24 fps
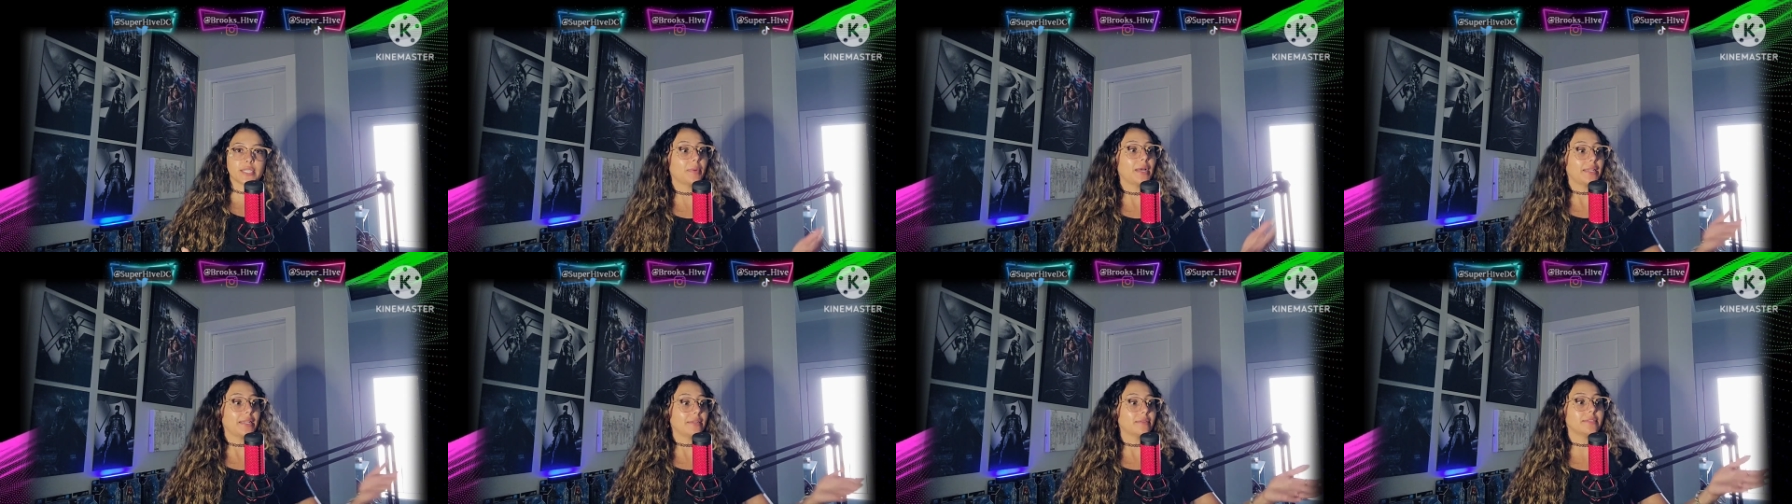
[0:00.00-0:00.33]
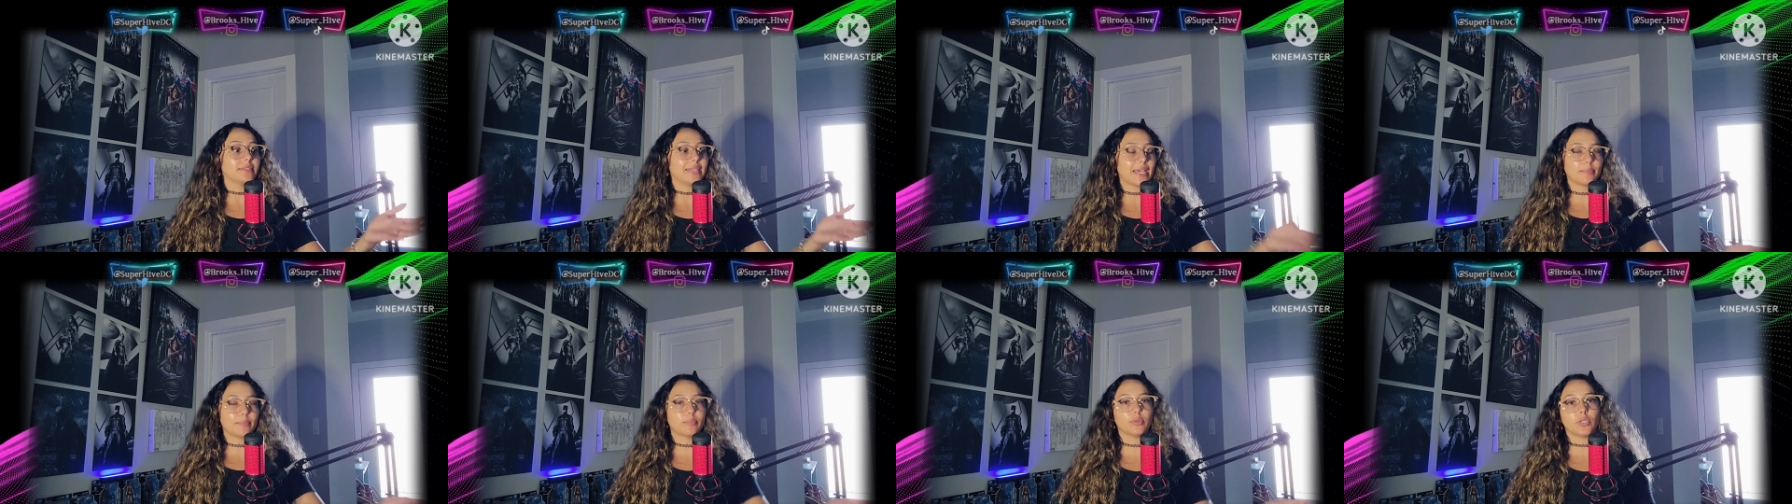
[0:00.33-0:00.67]
But
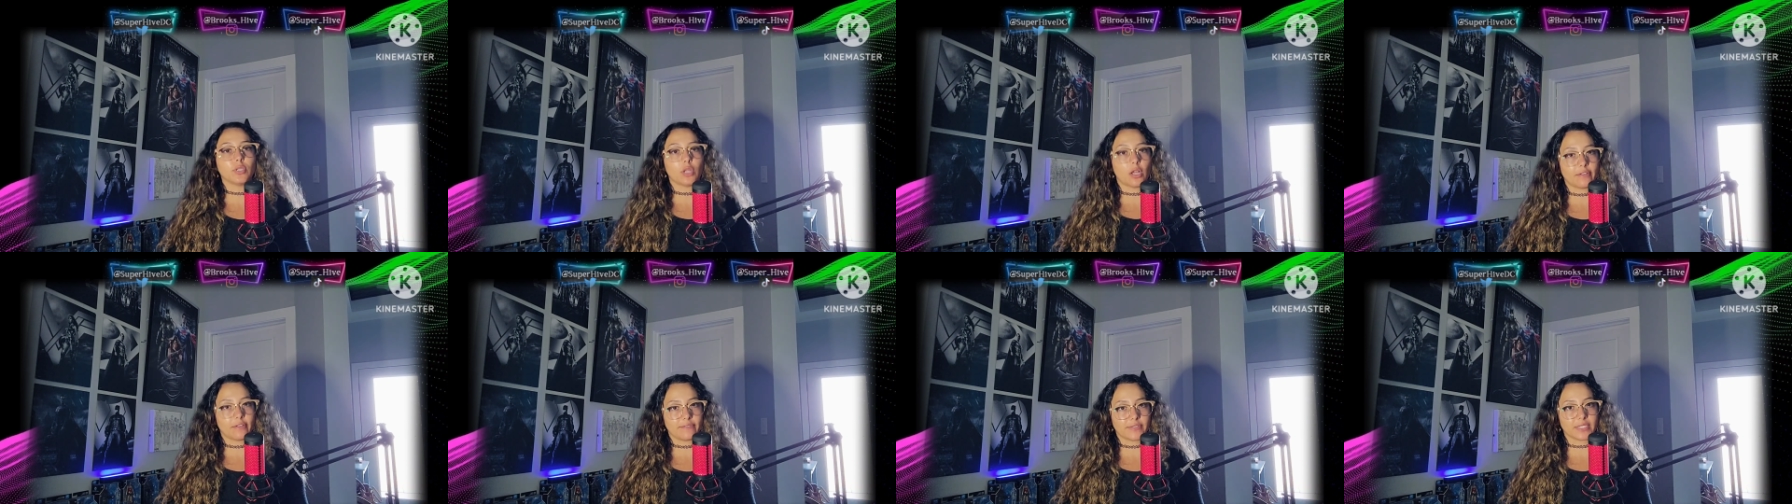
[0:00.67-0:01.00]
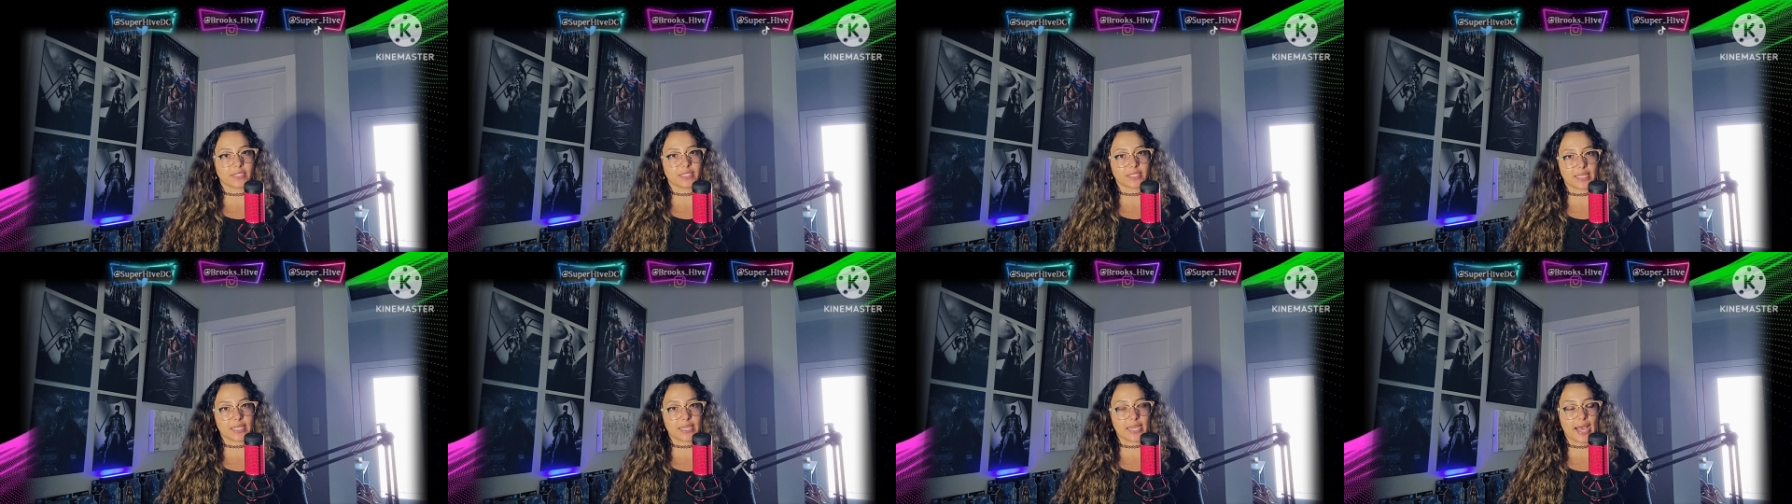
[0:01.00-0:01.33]
Deadpool
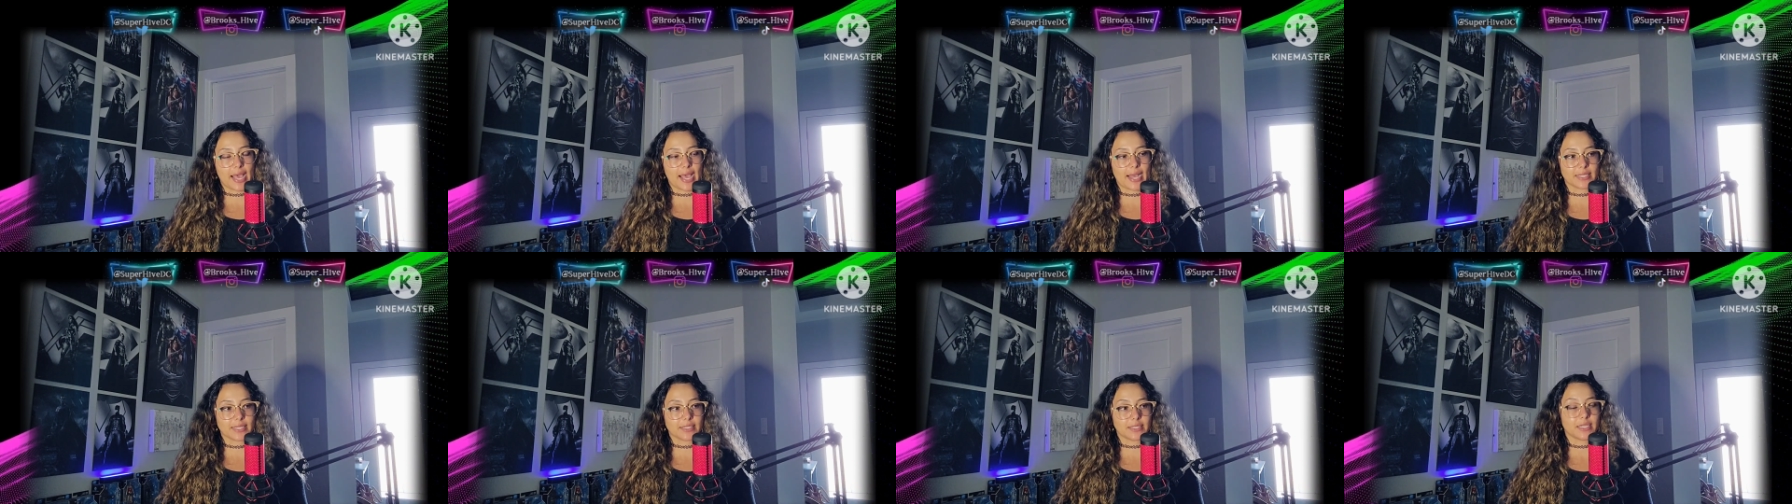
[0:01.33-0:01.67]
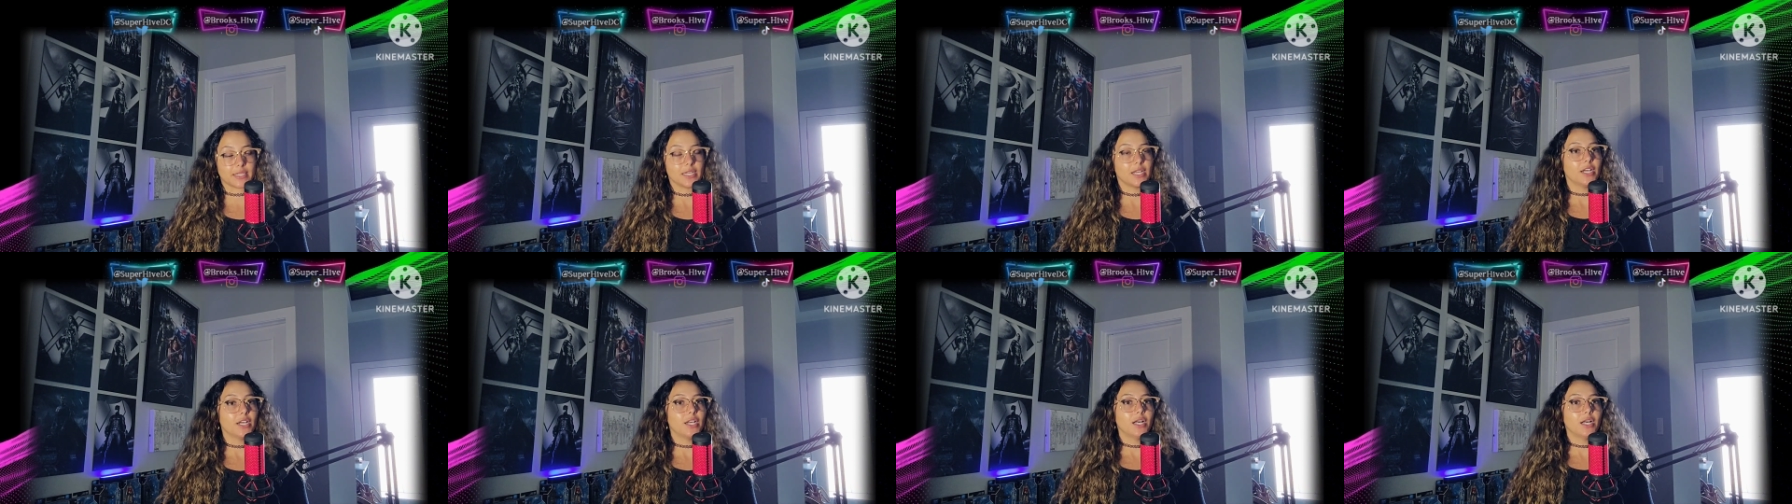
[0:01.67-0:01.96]
obviously has